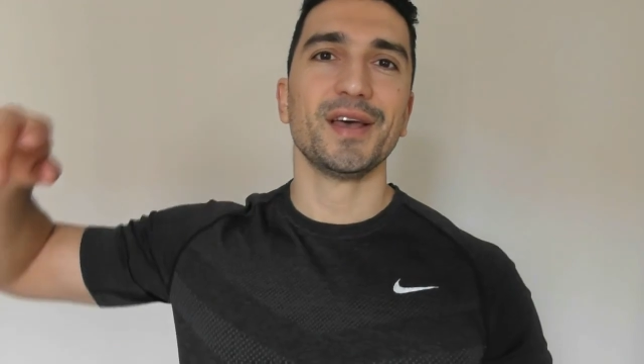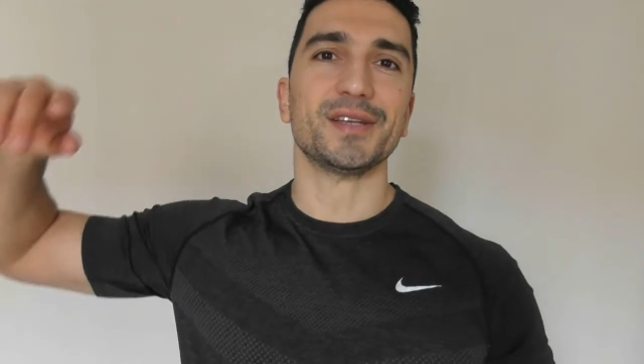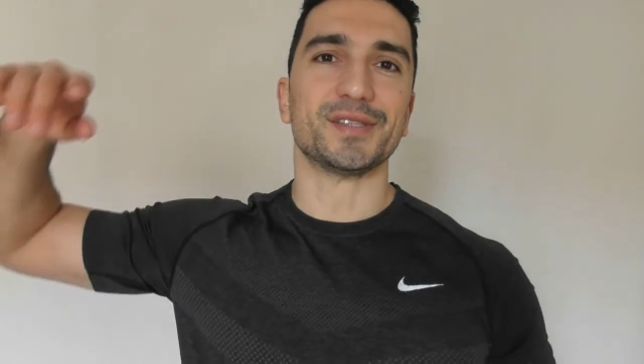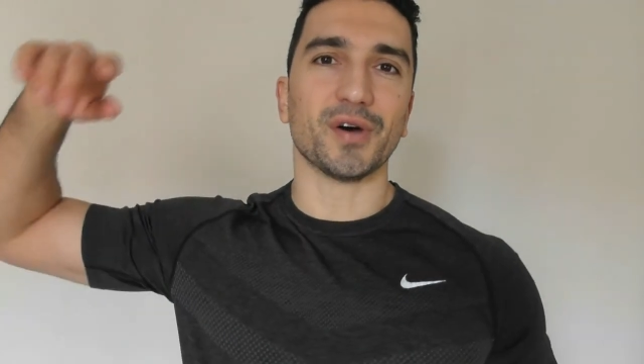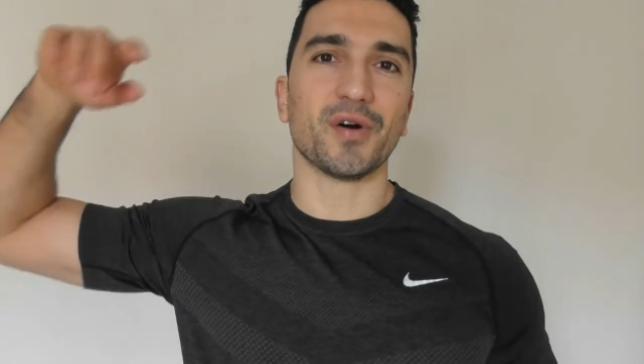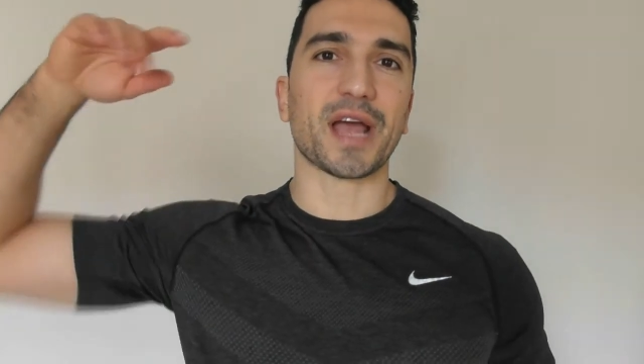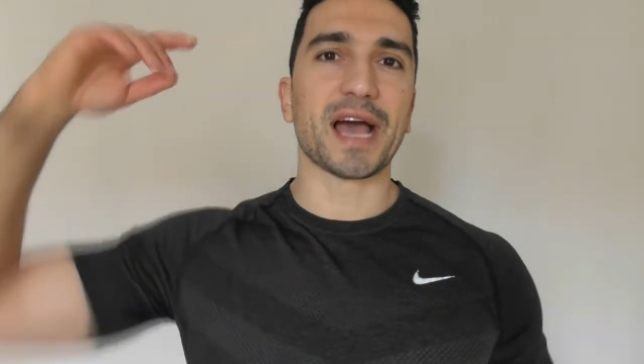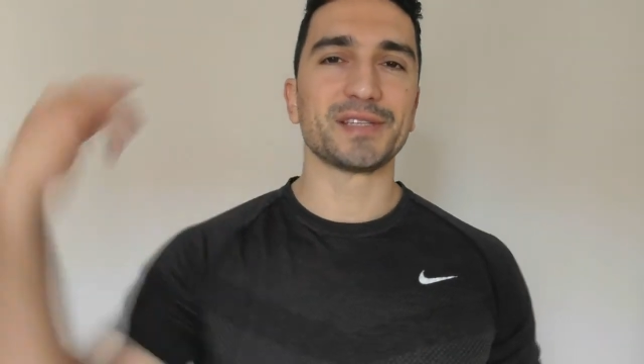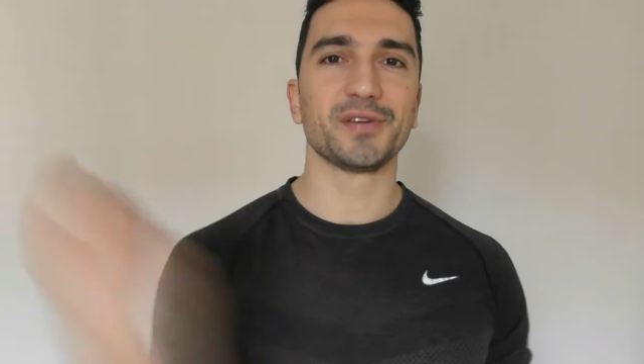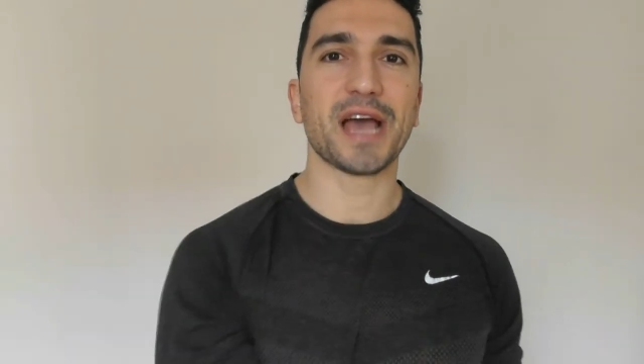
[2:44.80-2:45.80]
So
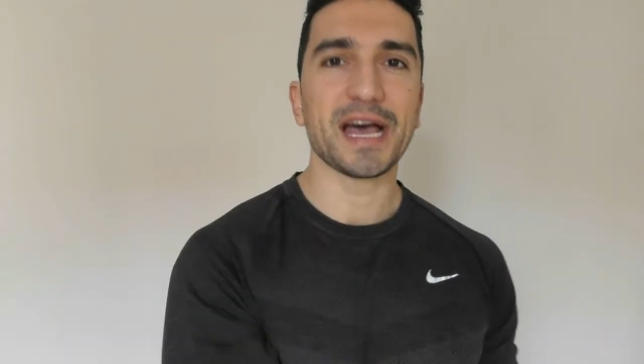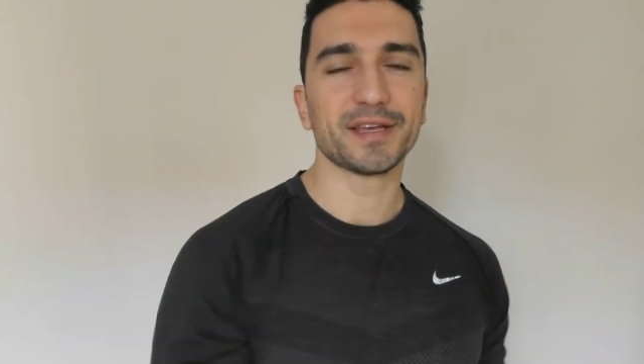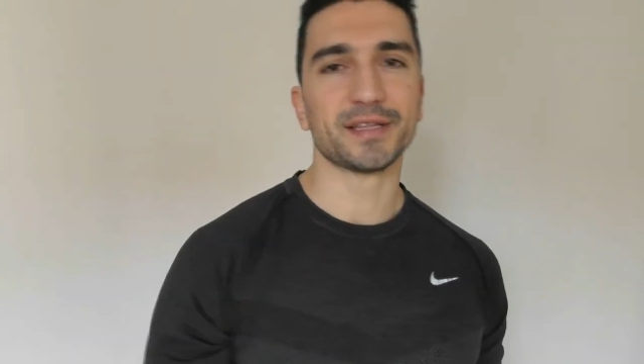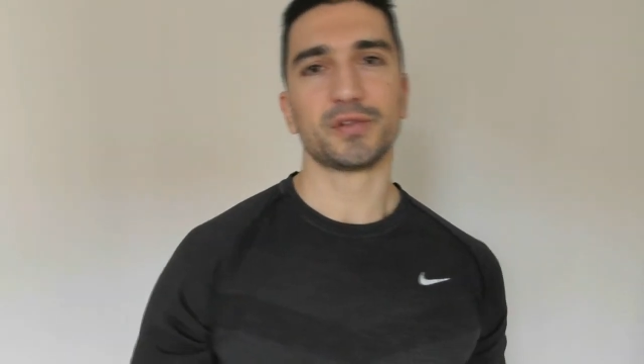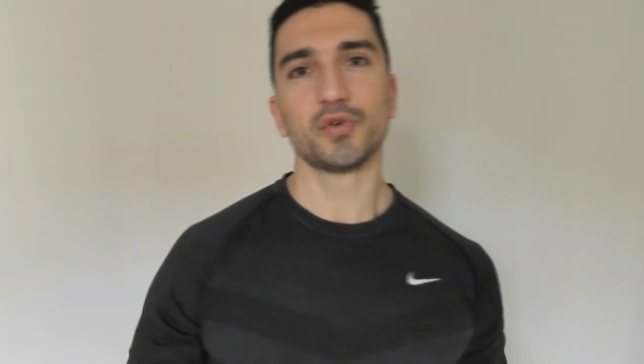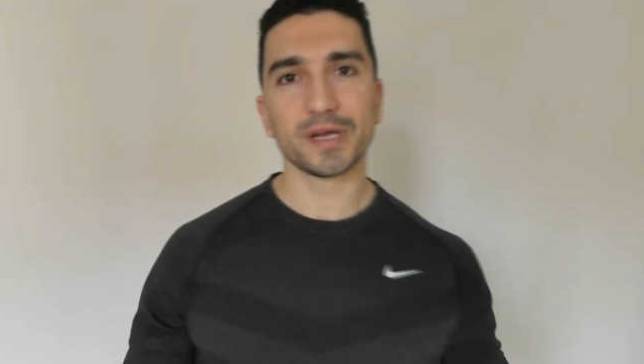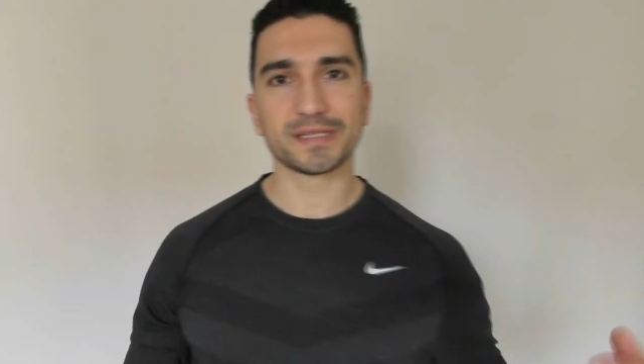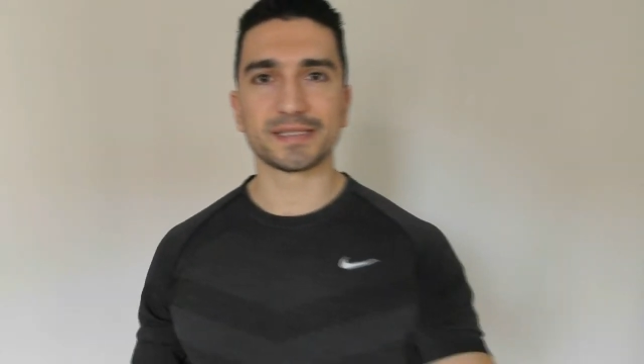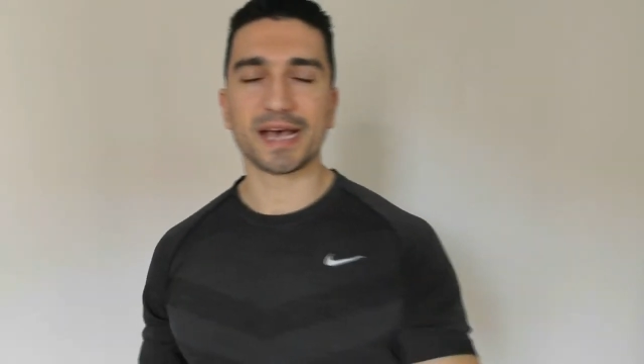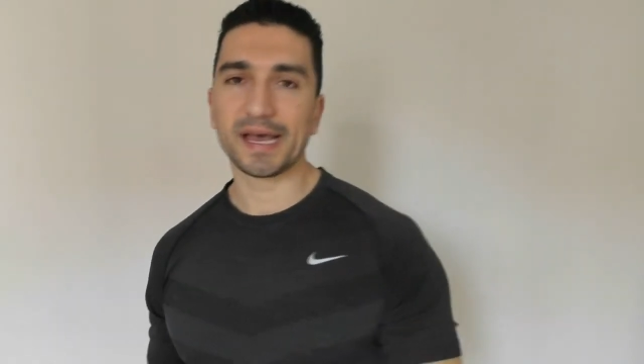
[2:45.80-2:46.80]
guys, you got it. The two
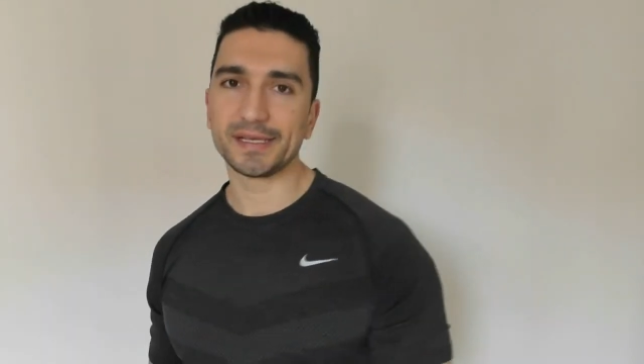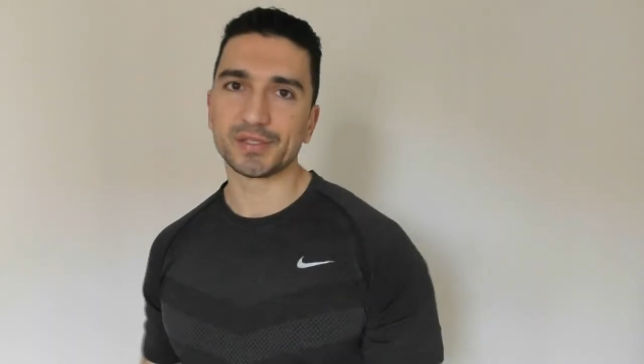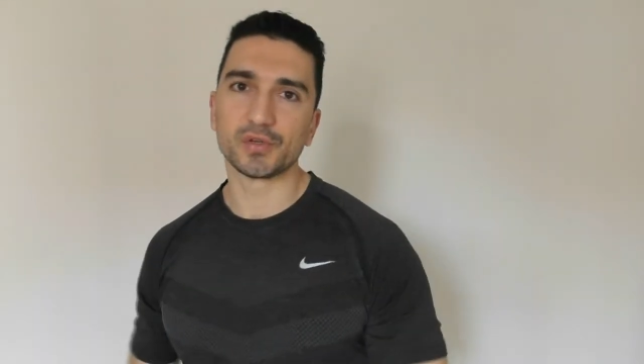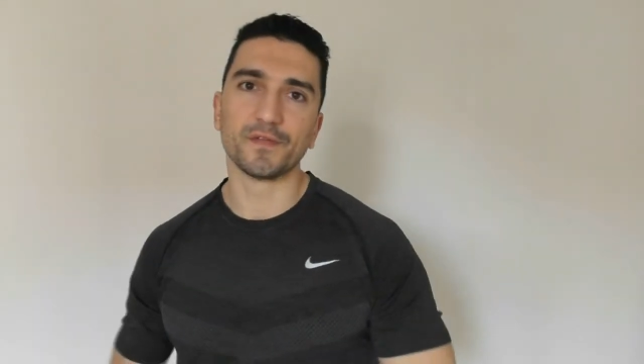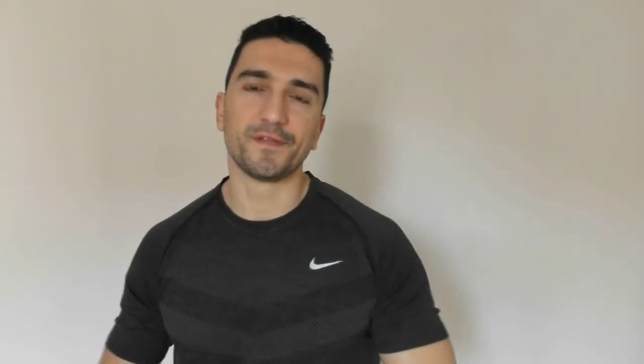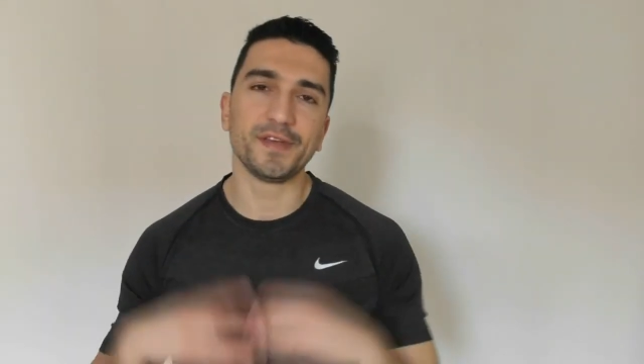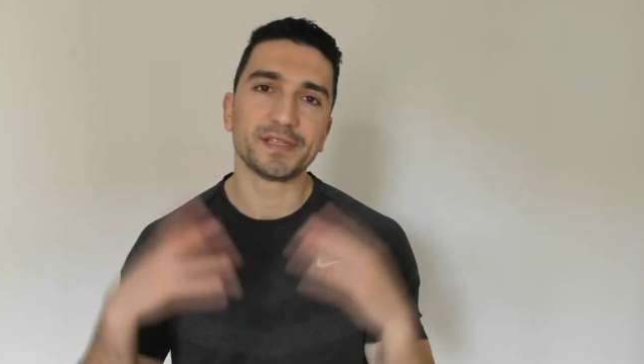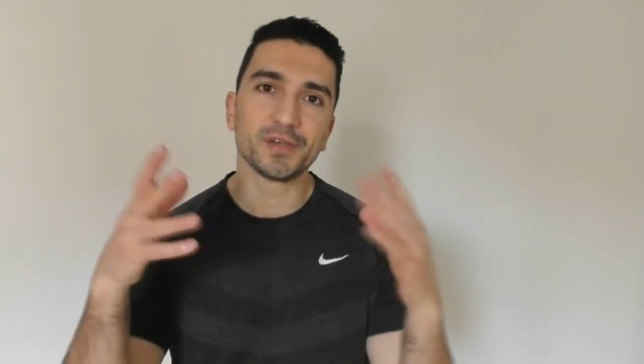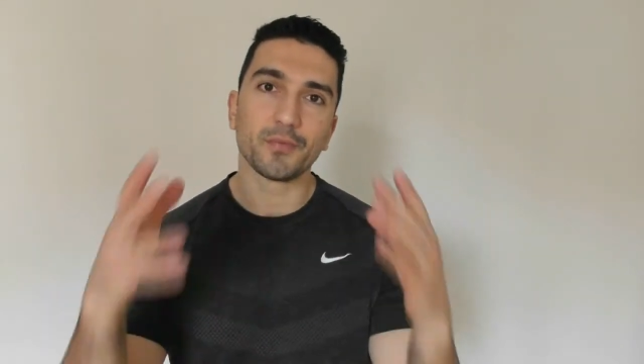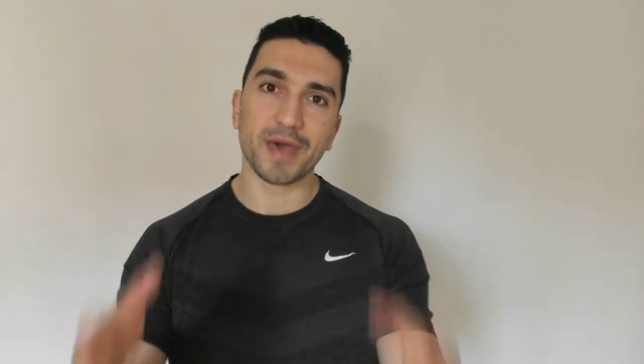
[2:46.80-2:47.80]
exercises to
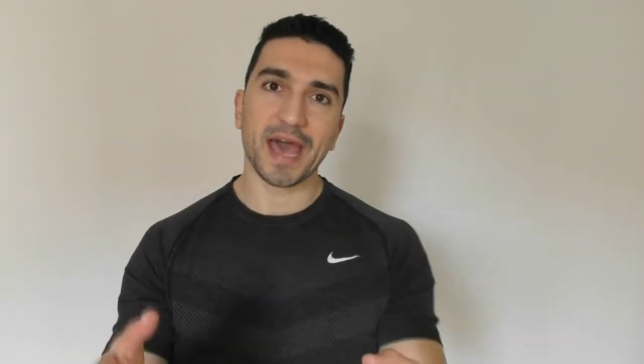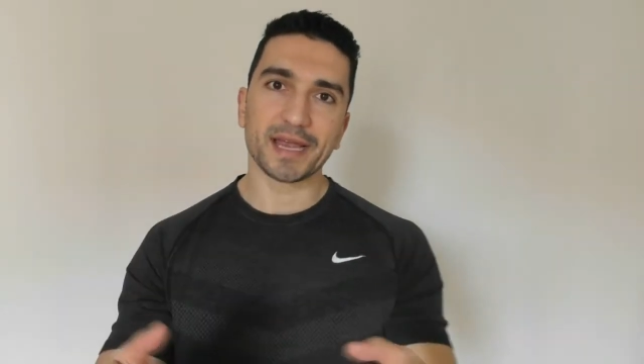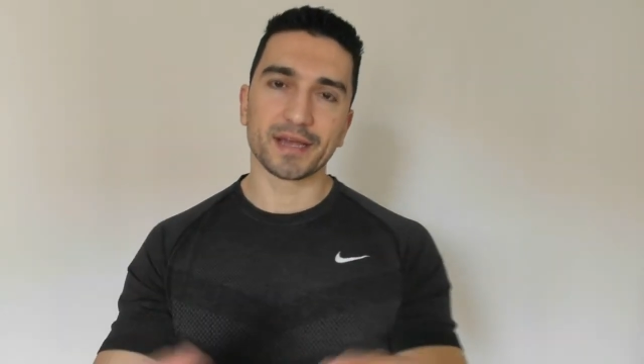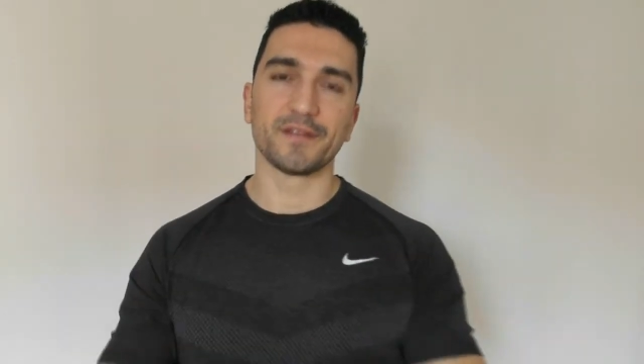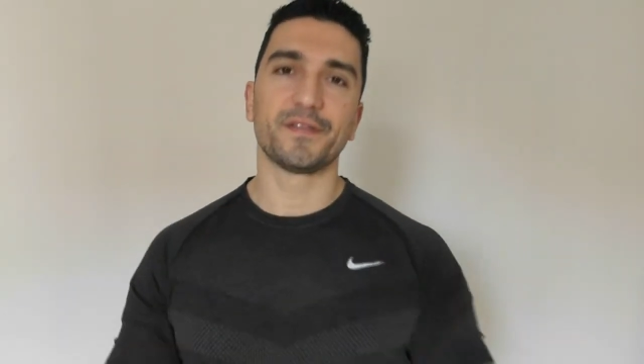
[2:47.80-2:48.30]
fix your back.